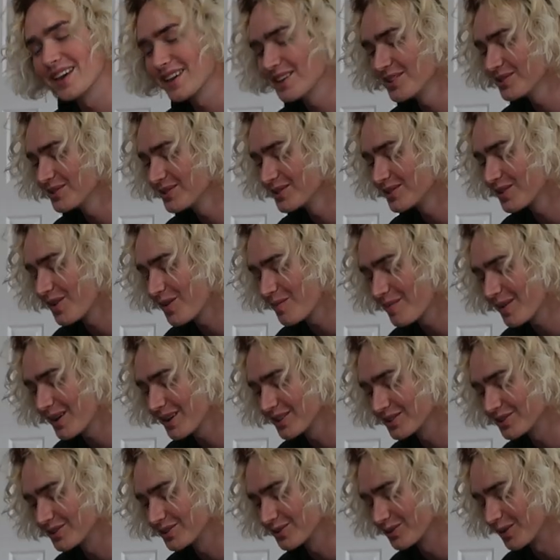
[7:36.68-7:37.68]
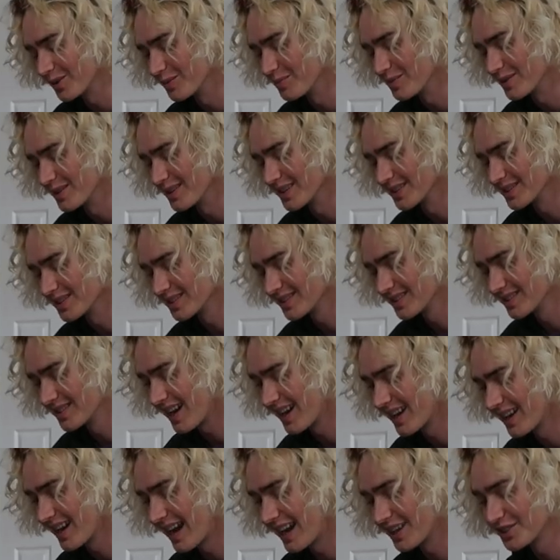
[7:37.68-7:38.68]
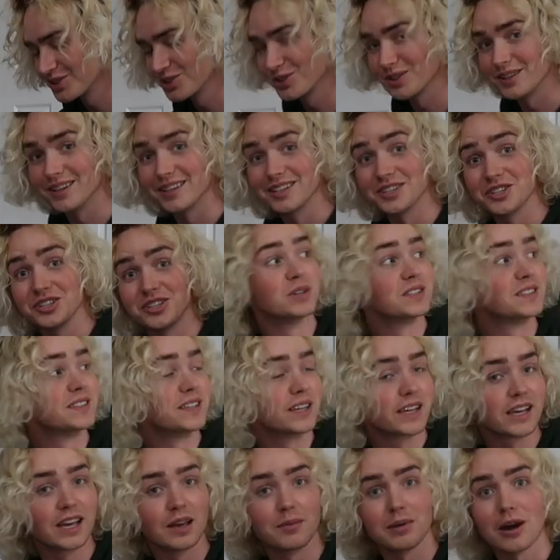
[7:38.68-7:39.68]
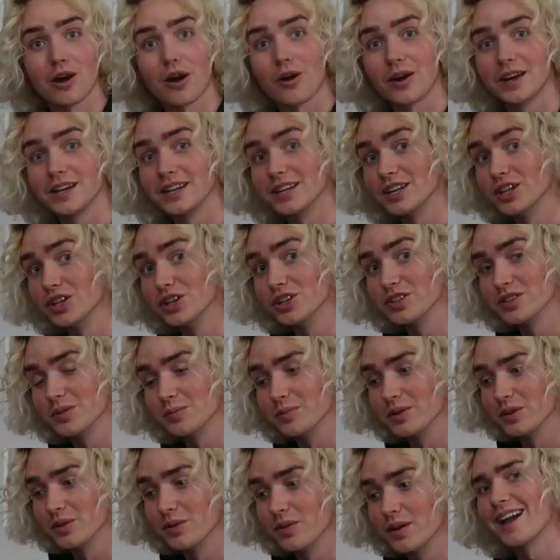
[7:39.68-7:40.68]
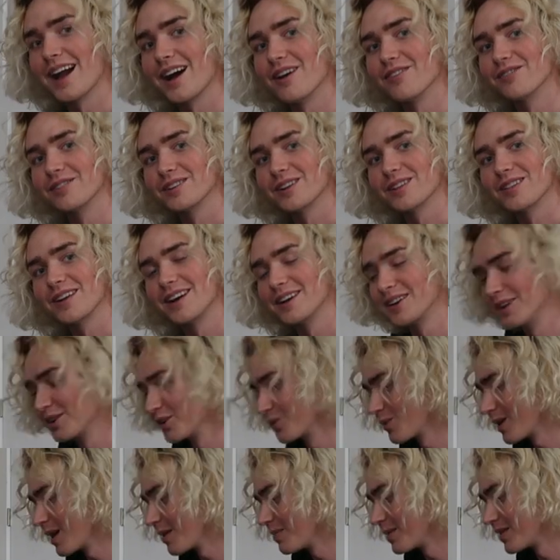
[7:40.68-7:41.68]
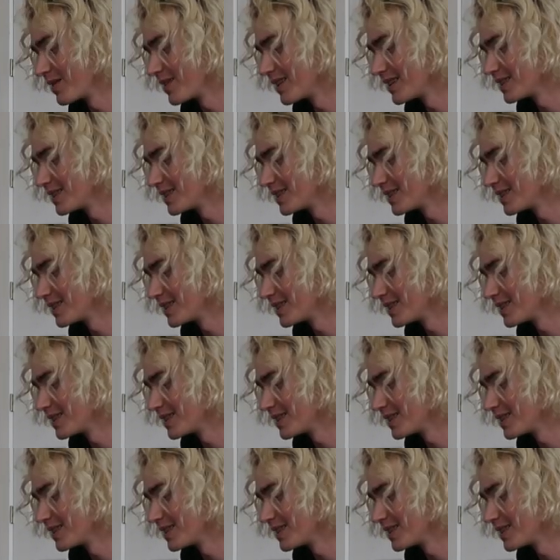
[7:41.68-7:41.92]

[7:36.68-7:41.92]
Thank you so much for these. I actually was thinking about how I needed some new Calvin Klein underwear, but